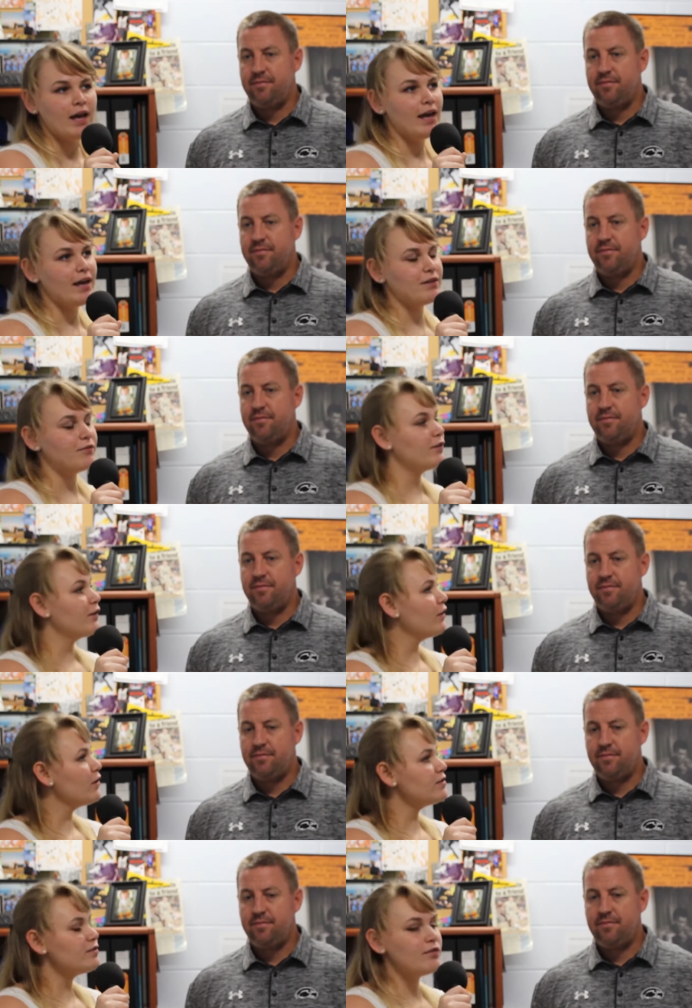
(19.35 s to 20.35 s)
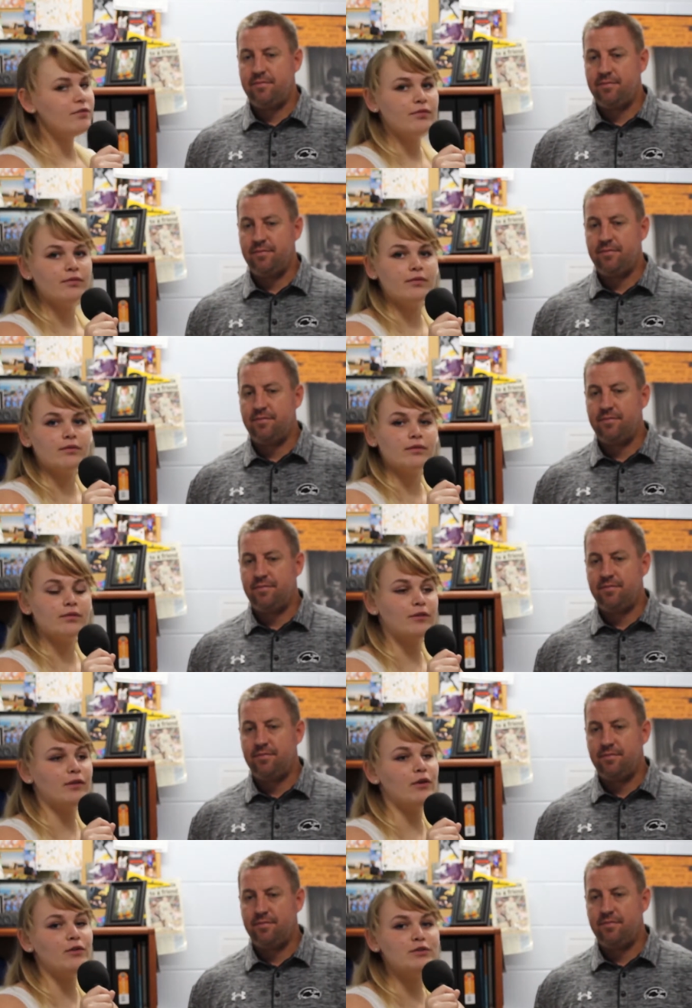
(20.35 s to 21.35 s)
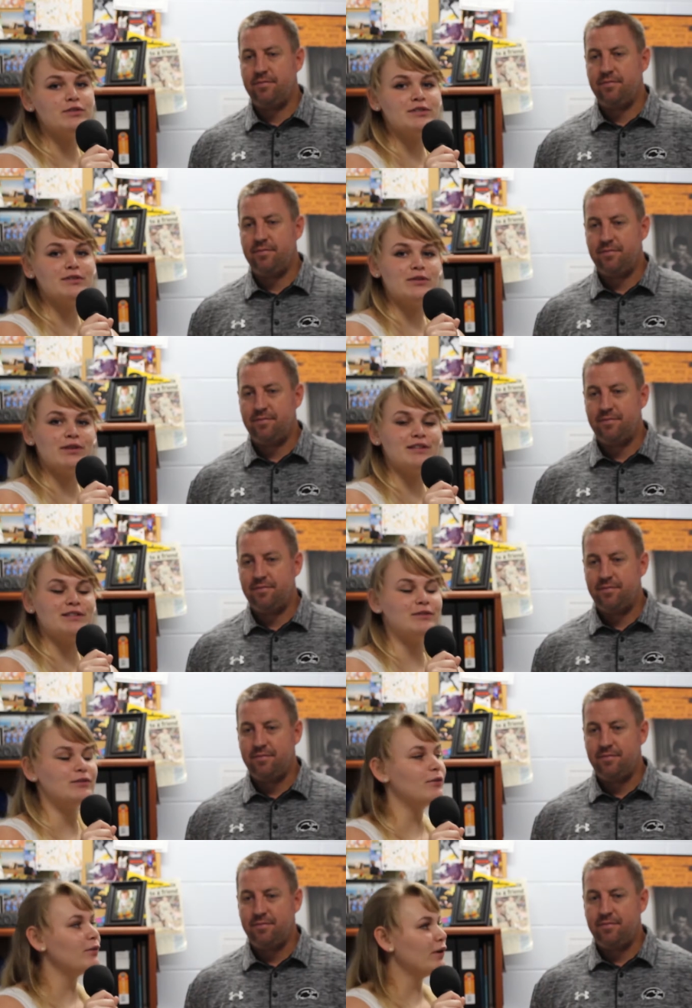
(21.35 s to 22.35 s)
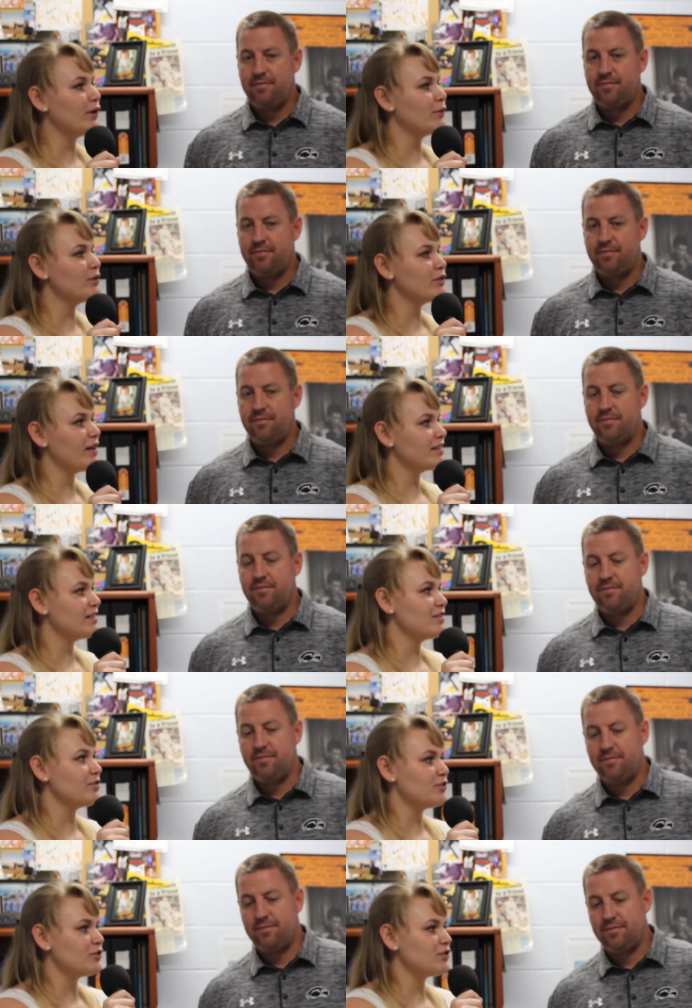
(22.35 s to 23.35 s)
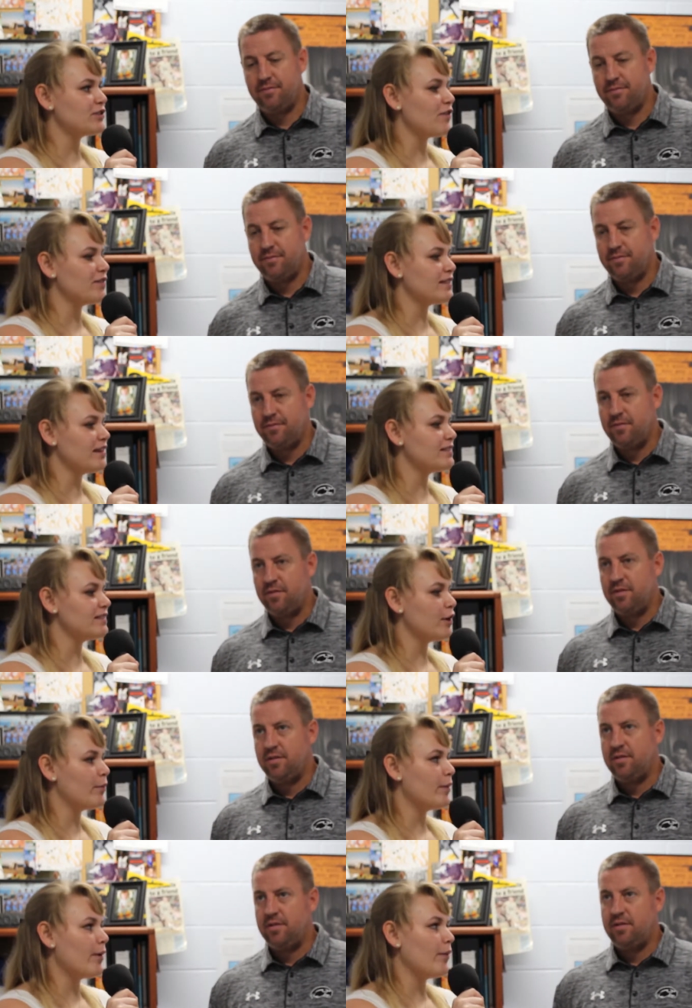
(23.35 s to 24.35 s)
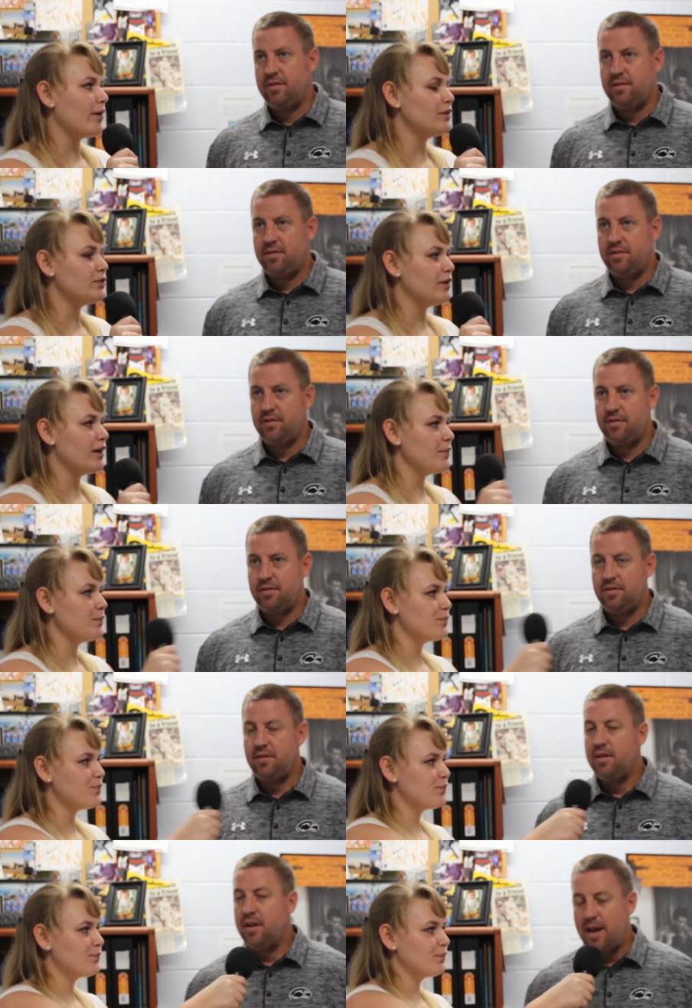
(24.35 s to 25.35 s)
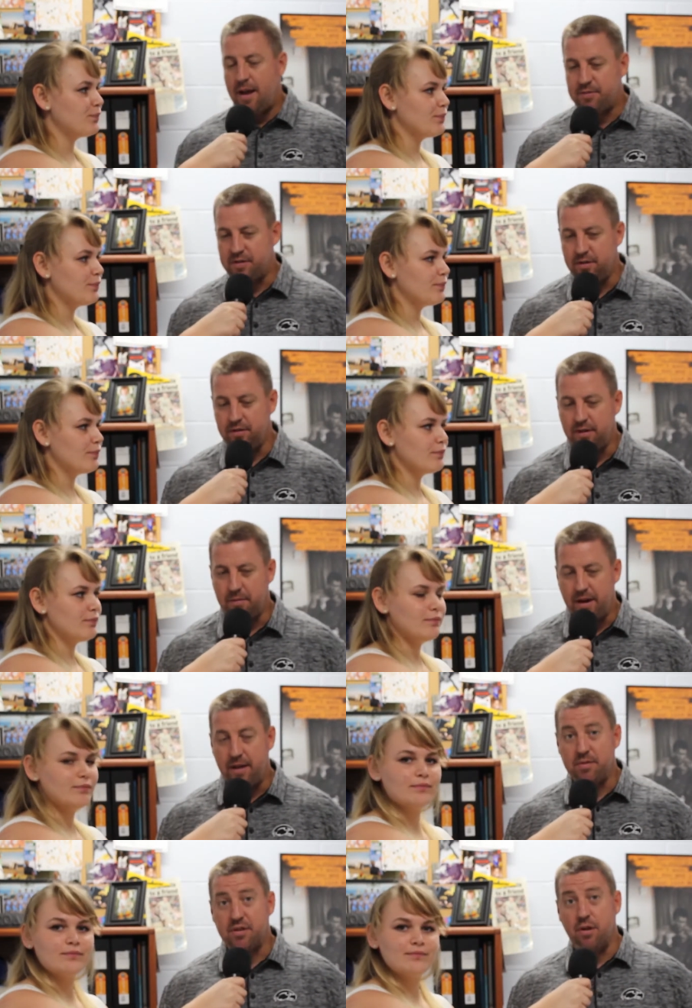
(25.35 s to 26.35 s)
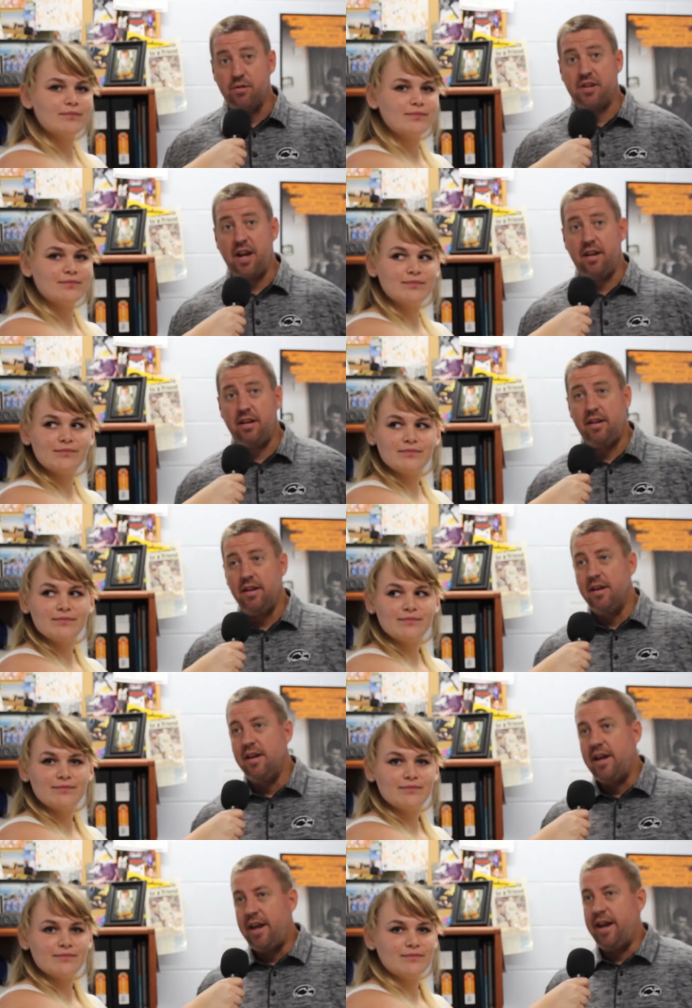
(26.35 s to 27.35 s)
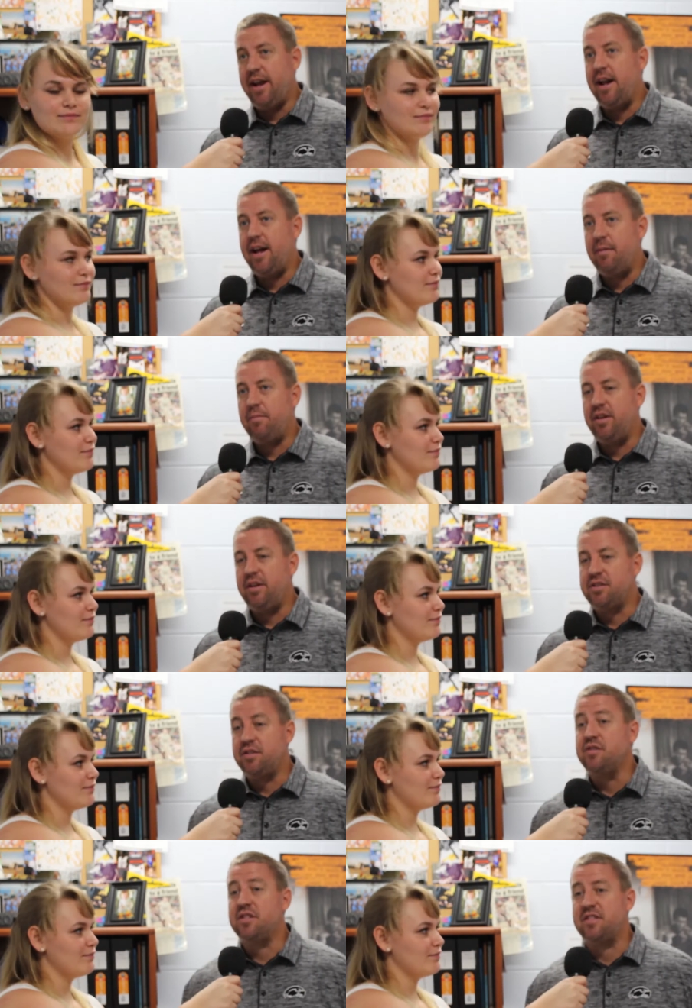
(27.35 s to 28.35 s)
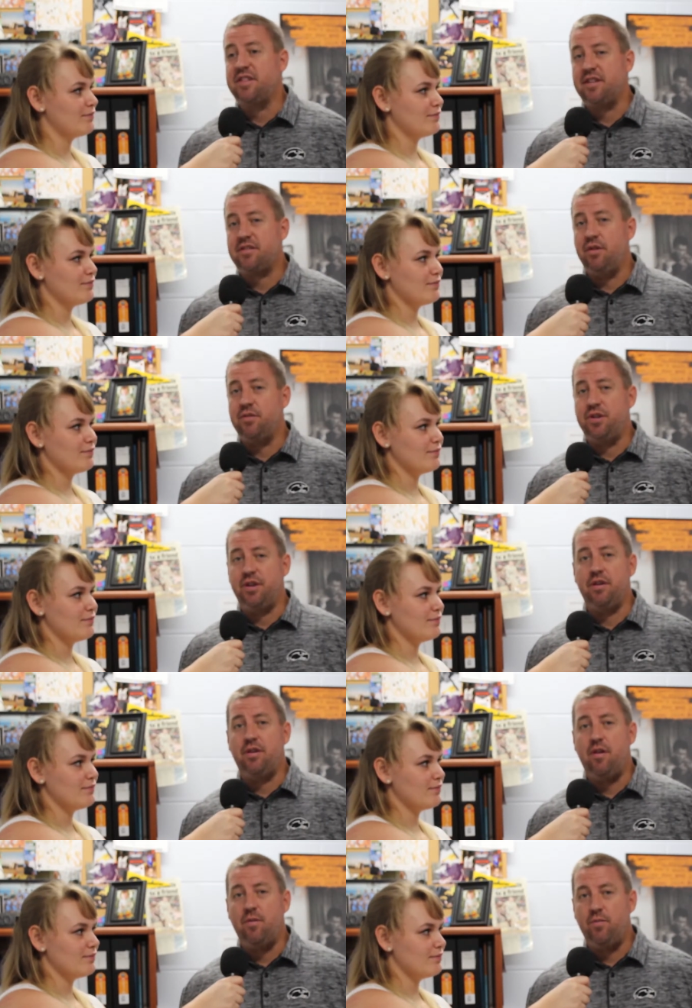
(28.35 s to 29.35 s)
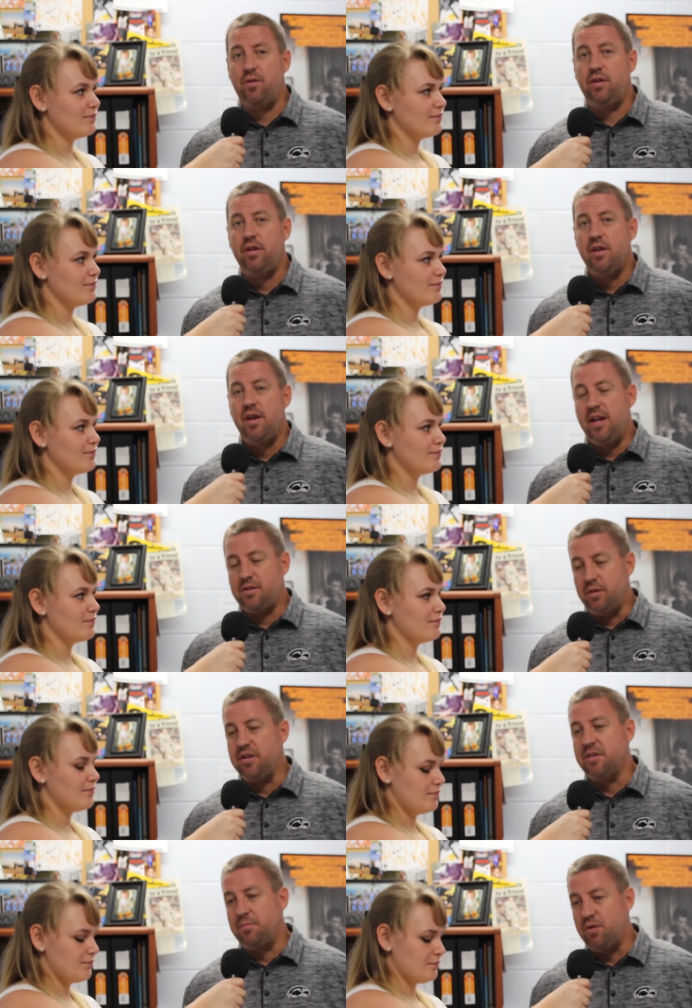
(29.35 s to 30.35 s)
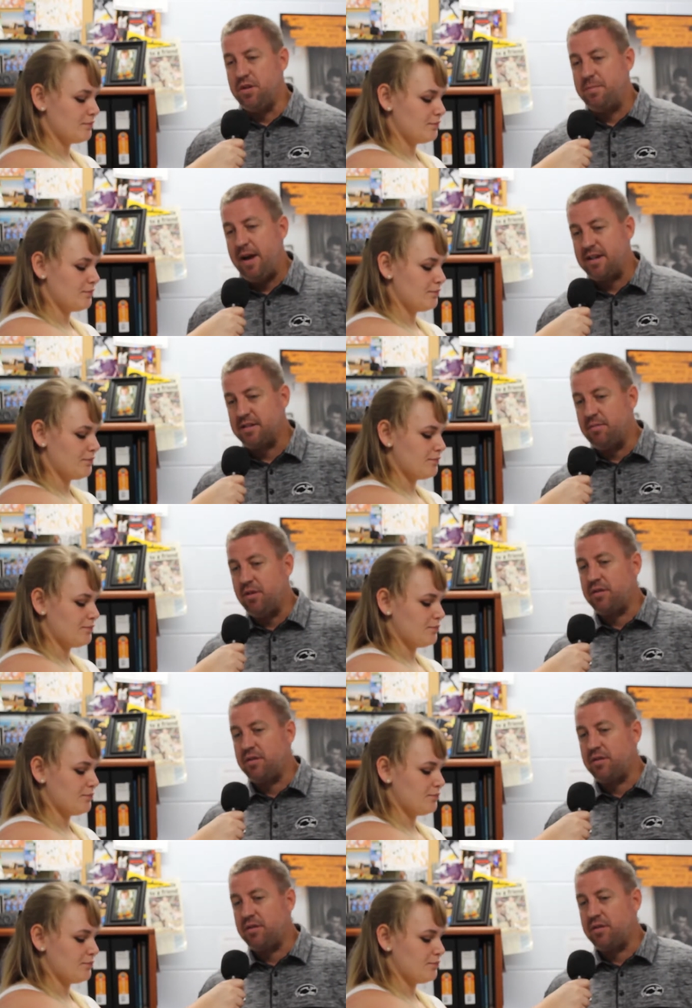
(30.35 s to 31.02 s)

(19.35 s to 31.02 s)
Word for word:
Speaker 1: And for those of for those students who don't know, would you like to introduce yourself and tell us a little bit about what you do here?
Speaker 2: Absolutely. My name is Coach Kelly, and I'm the student success coach here at Armwood, as well as the boys basketball